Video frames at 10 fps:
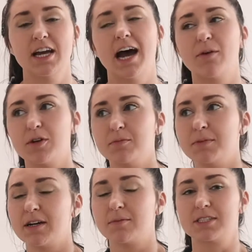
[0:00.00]
I wouldn't
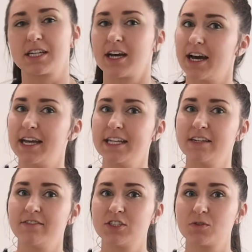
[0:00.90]
be able to cut
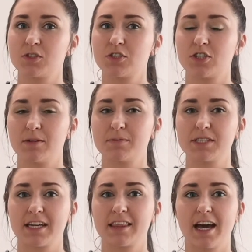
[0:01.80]
individual strips
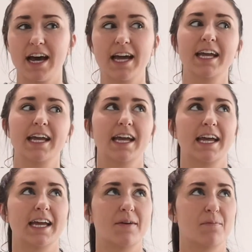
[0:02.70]
like that,
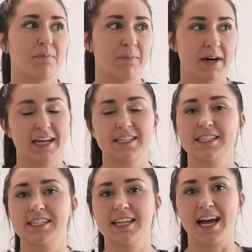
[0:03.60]
but
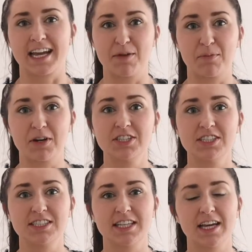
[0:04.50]
I can
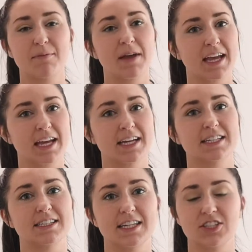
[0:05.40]
purchase them
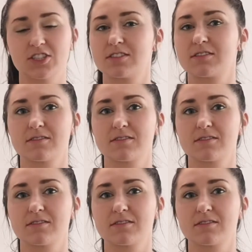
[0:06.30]
and they just